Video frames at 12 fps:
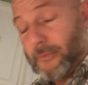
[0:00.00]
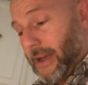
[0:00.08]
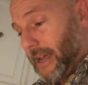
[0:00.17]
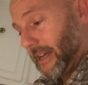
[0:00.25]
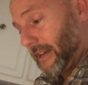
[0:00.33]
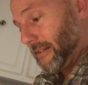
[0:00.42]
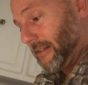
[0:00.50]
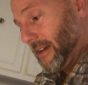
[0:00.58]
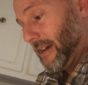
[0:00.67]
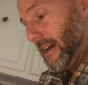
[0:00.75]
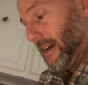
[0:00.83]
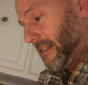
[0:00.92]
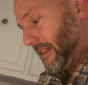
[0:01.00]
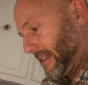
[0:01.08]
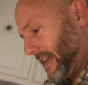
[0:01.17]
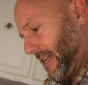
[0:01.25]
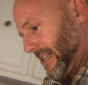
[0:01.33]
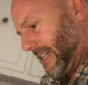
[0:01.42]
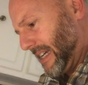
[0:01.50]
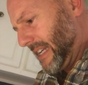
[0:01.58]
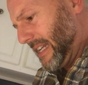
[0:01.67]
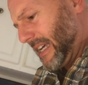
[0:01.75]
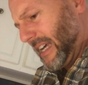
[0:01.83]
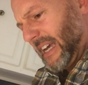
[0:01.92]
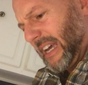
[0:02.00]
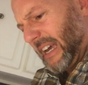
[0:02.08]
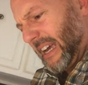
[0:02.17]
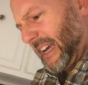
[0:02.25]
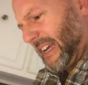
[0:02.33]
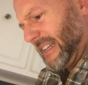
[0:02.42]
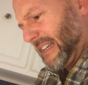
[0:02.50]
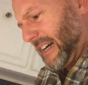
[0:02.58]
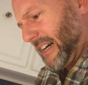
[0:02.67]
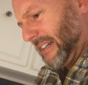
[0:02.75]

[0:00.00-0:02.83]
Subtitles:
bacon that they did, and